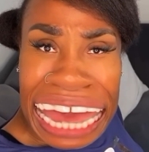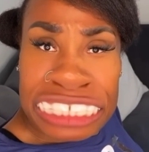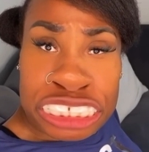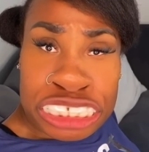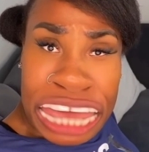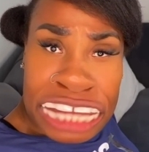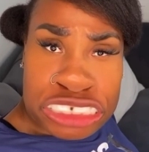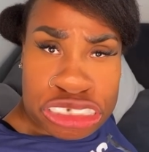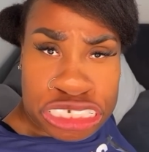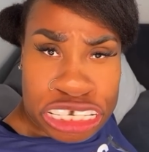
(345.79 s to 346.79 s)
I just
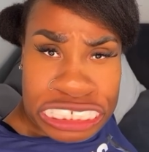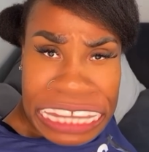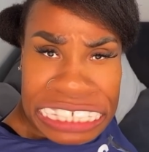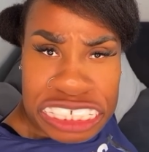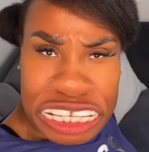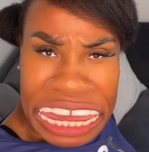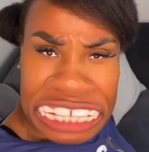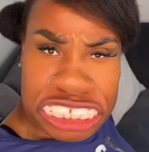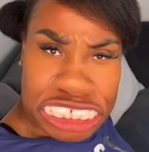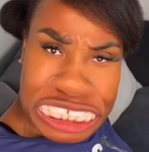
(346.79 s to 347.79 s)
got you to your
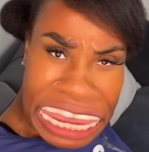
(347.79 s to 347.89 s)
destination